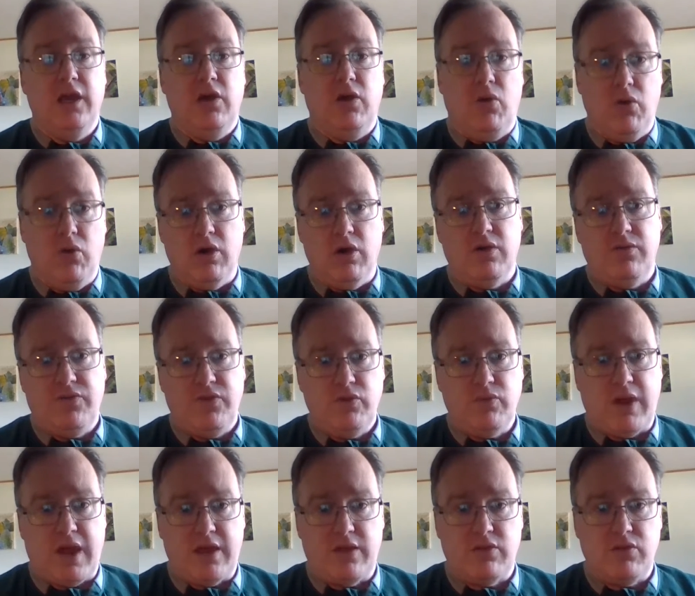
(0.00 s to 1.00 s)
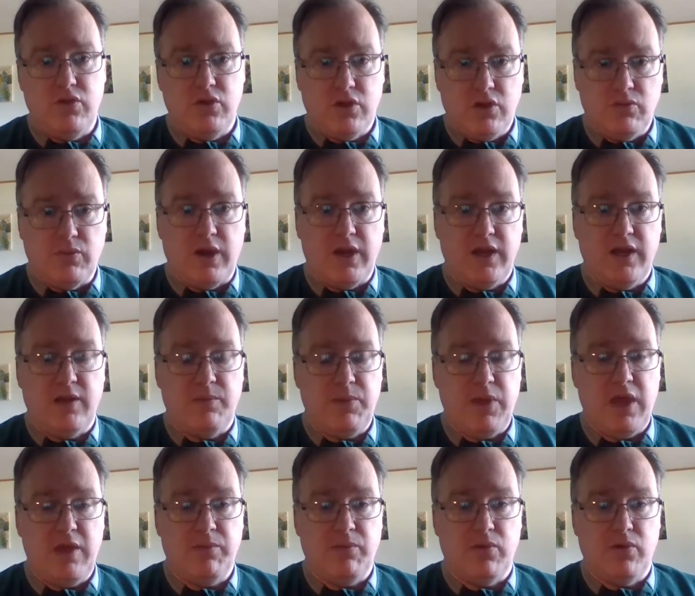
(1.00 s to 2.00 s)
Or if you'd rather, you can write it on
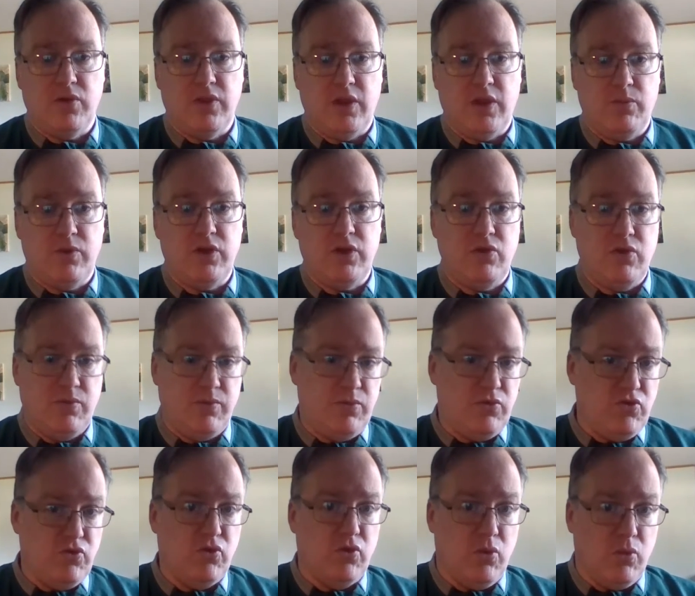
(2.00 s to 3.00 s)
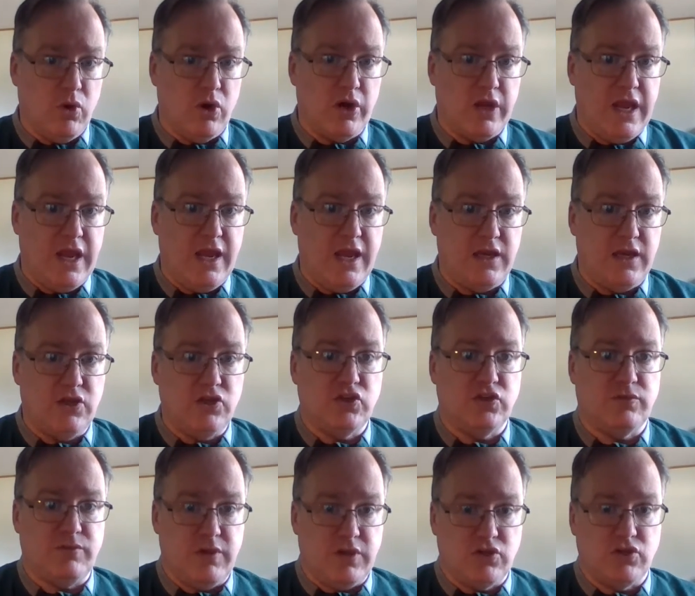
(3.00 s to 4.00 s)
paper, and then when you do a work hand-in,
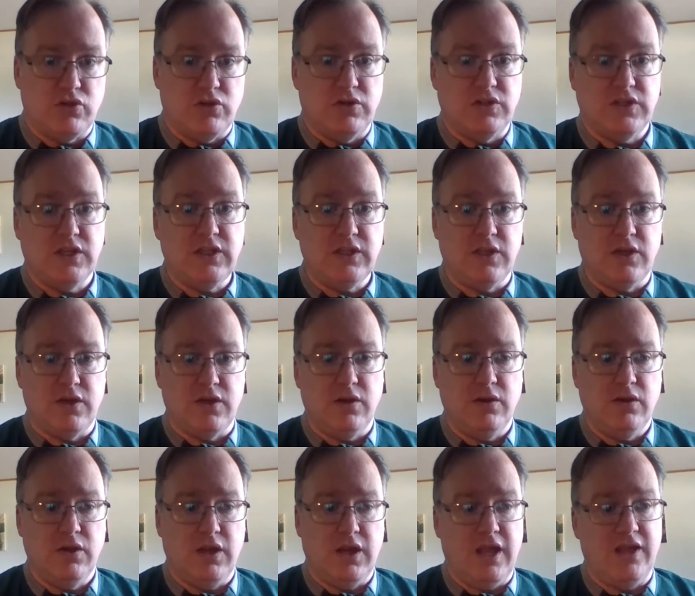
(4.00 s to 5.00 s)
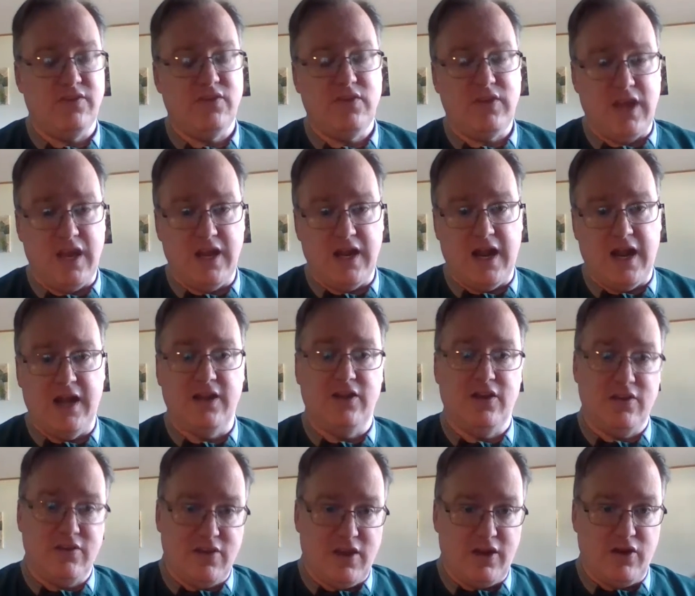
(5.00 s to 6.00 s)
just make sure it's in there and it has a date on it
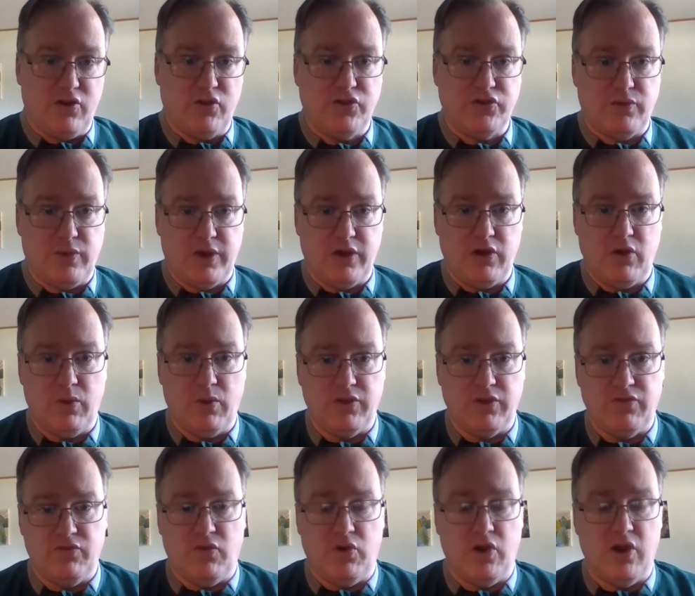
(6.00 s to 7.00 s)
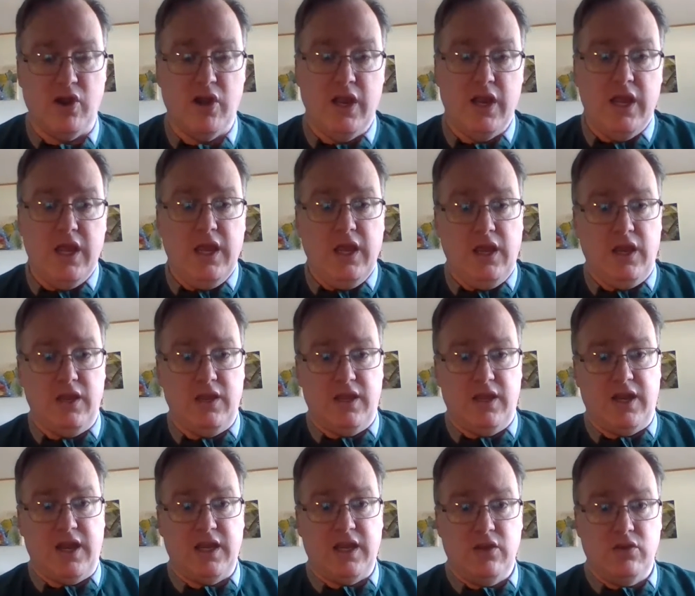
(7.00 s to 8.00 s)
and a title so I know what it's for, and
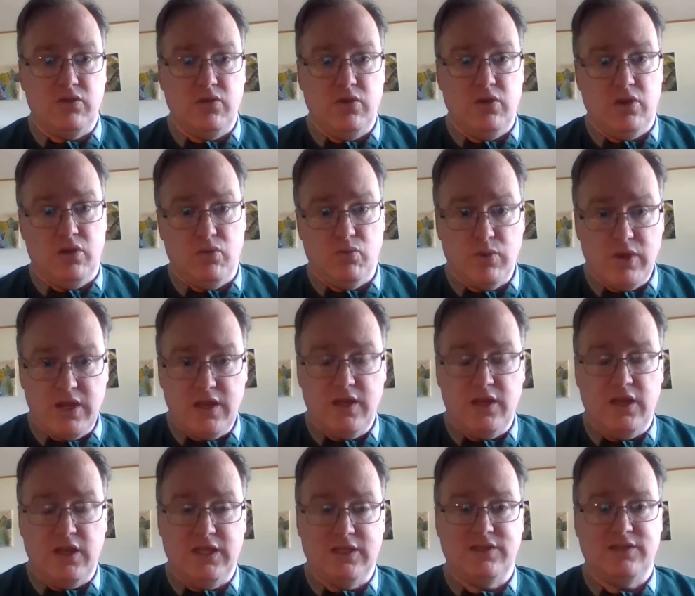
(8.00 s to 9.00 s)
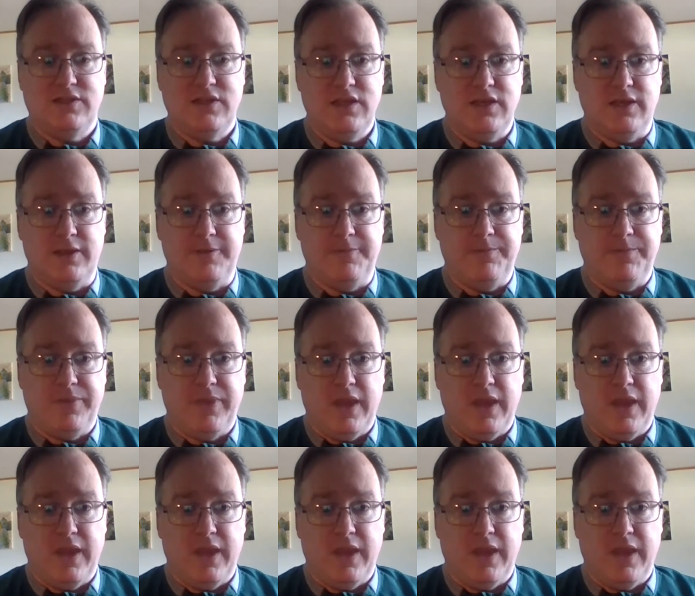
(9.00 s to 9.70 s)
then I can read it and see it.